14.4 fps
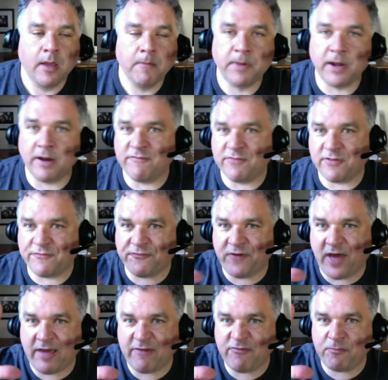But of the
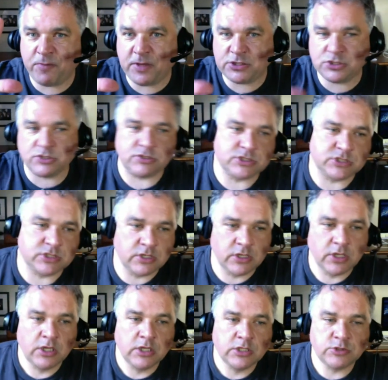five pitchers
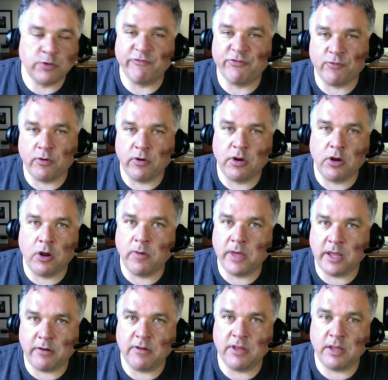to have thrown a
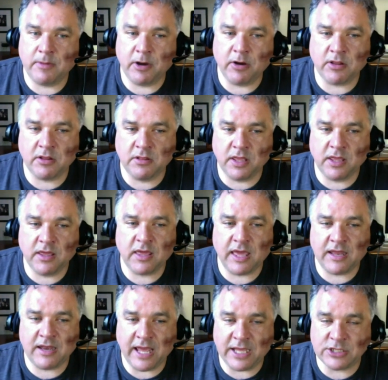no-hitter in the American League
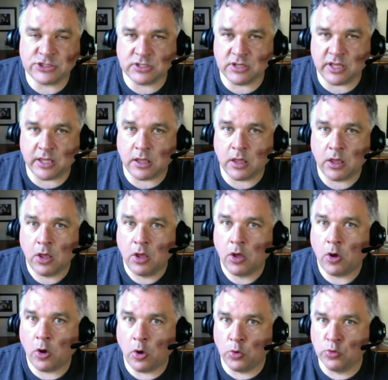and National League,
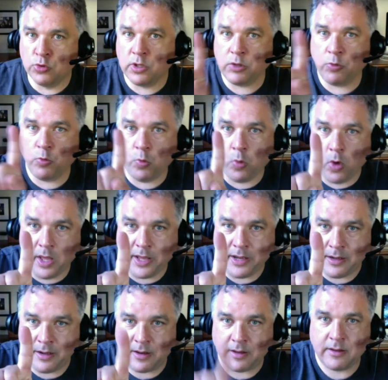only
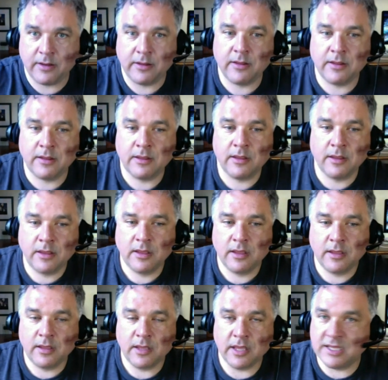one
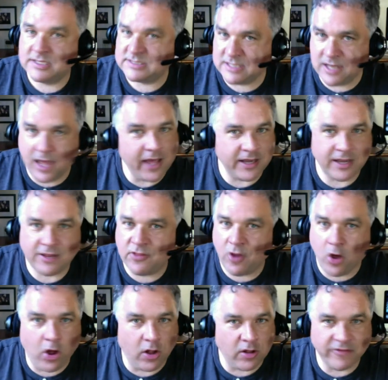is not in the
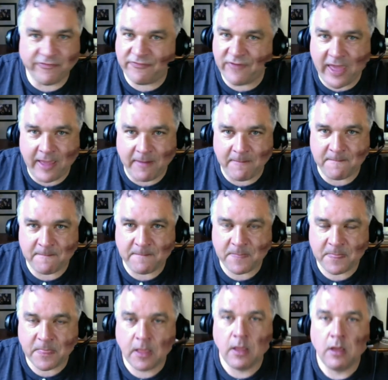Hall of Fame.
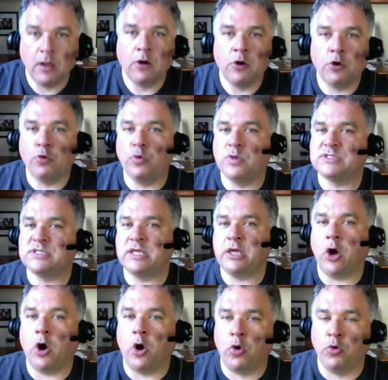Who is the
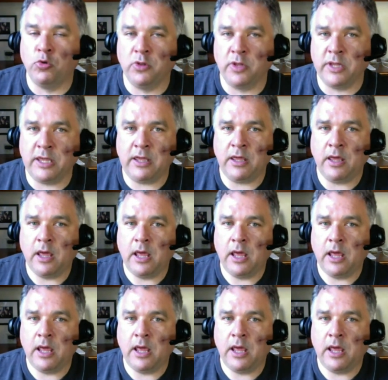only